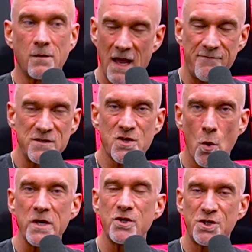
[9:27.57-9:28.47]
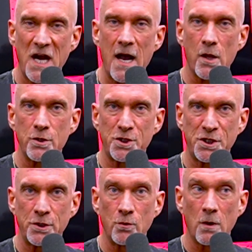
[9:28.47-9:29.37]
life is going to
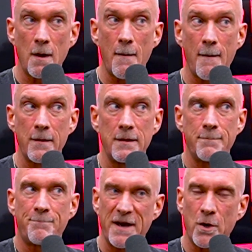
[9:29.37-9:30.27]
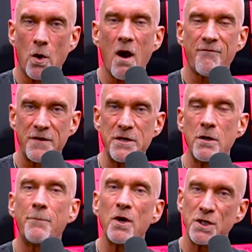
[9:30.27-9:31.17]
challenge you better off for you
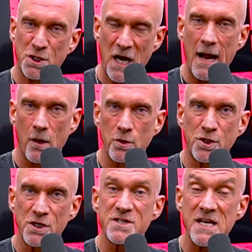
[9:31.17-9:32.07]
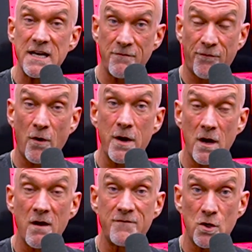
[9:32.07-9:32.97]
to put challenges in
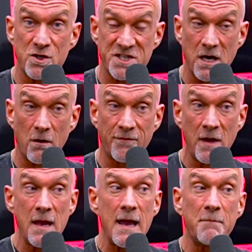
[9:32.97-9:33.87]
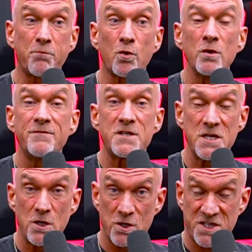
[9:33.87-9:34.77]
front of yourself and prove
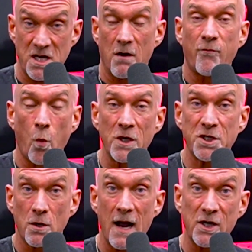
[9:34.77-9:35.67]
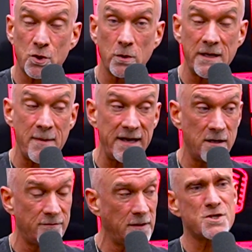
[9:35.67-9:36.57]
to yourself what you're actually made
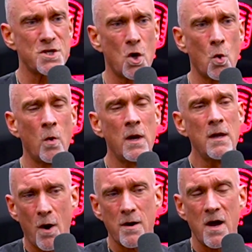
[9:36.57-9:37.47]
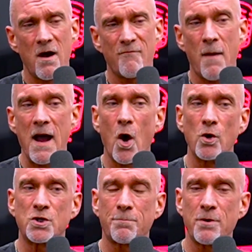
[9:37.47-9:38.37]
of. So, part of my
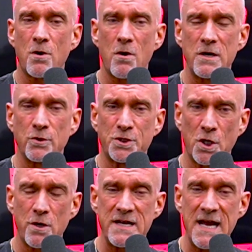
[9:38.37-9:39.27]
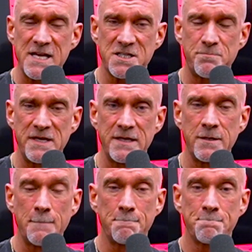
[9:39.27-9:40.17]
entrepreneurial journey has
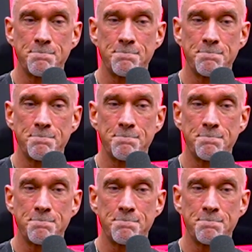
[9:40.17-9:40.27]
been